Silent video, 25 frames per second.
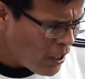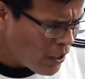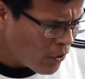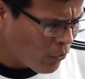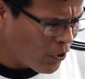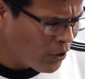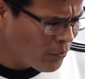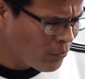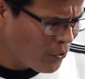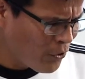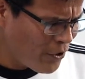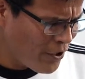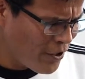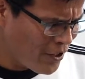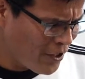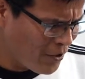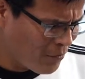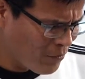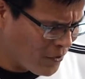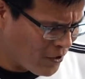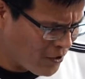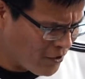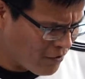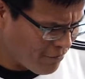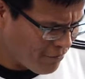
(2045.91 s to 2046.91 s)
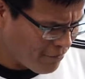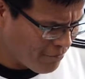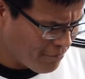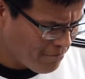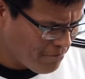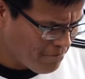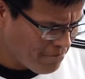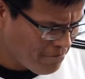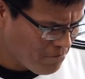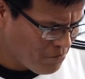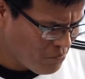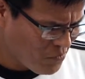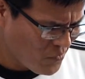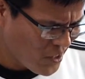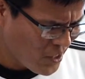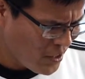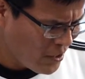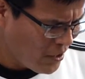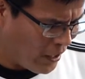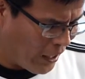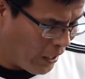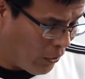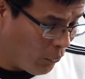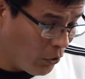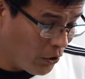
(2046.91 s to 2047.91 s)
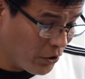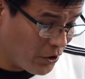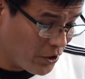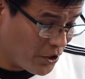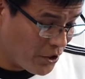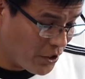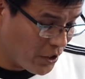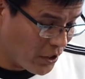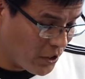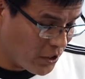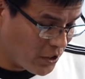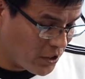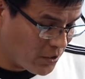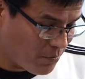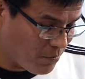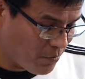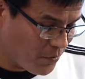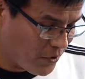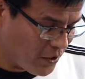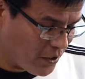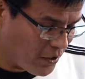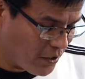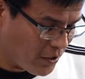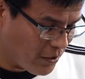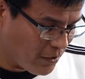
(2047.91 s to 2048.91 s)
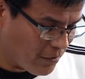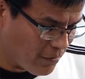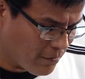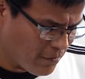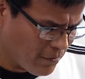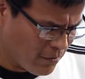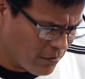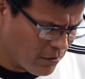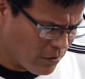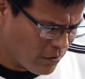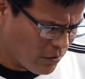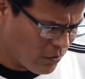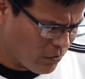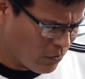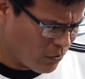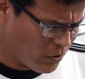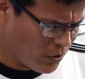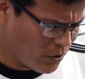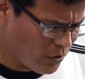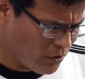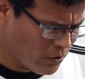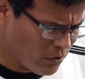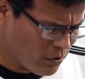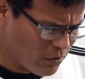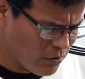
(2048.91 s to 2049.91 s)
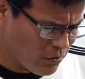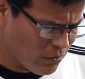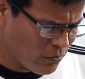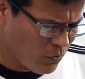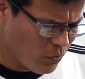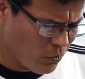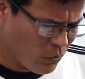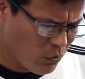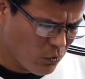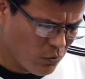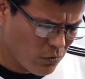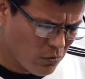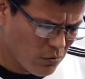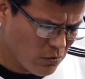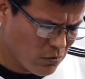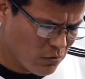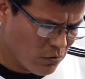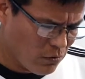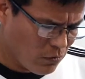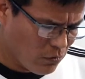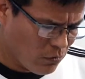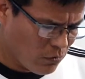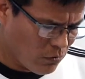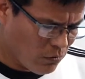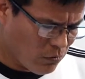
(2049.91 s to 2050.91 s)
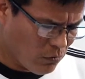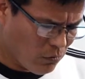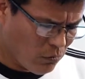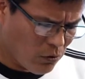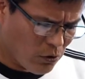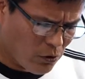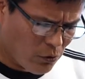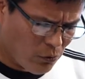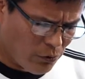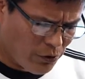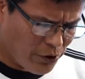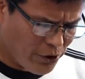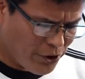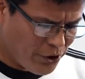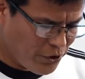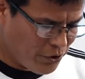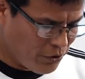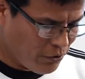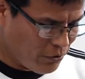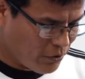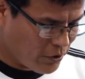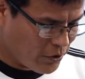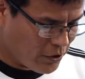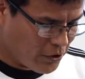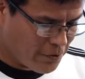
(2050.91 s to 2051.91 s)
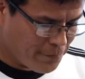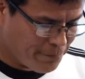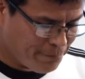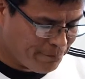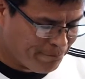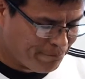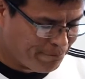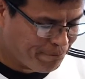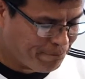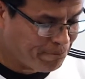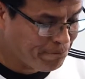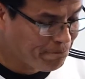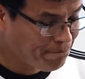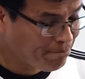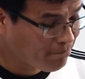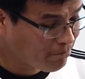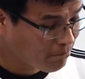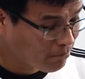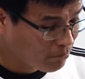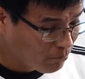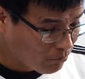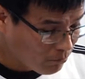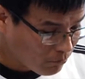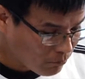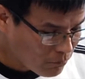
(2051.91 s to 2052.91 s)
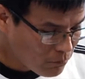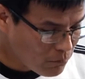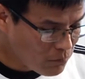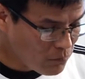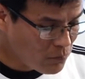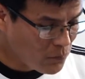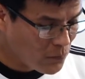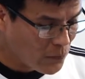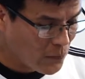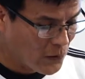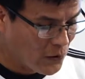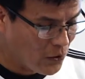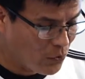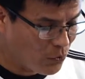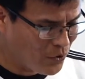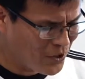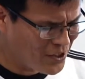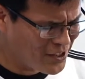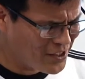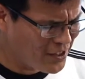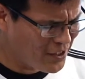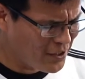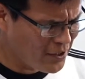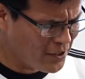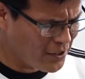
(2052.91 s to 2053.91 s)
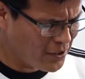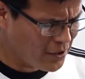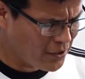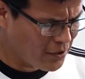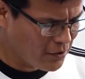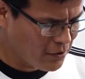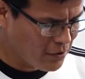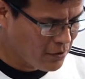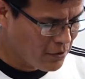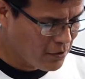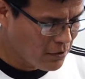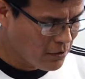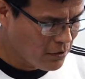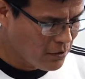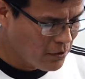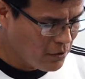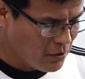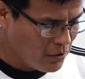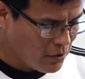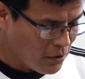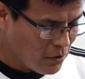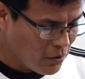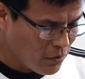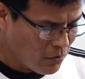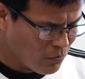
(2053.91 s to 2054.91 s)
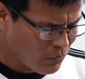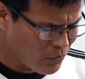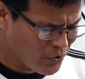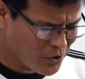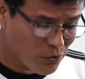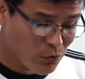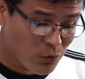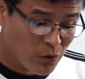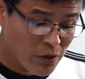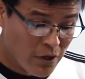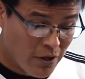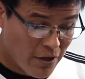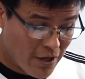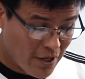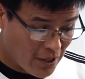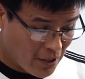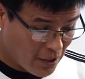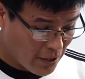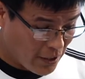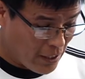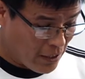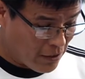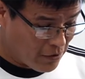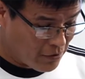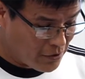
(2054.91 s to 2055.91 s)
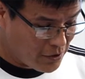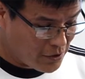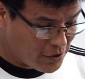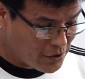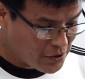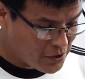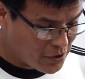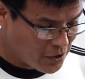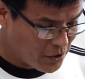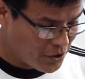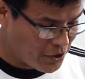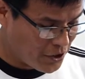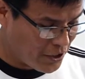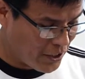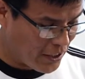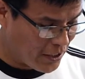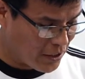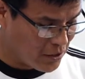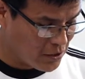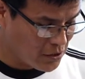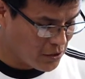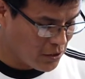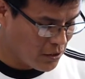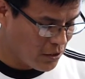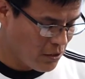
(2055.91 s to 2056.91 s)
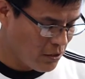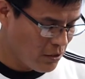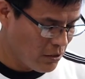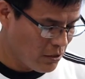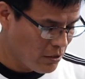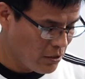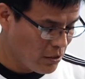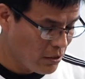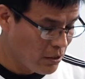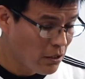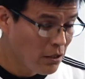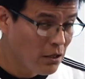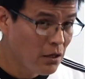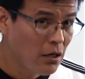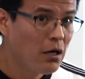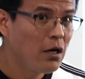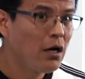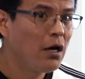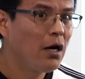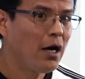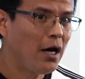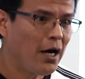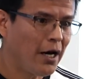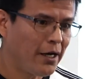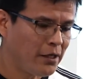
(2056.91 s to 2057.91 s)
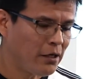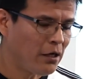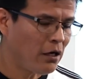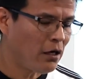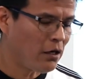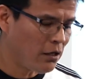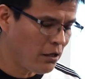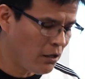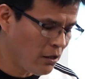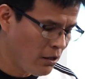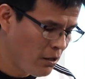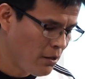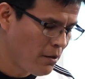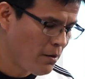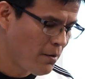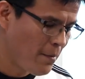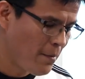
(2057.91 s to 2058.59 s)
One more thing, Marv. I won't judge, but uh, what what were you um? Was it was it one of the encounters? She asks. I nod.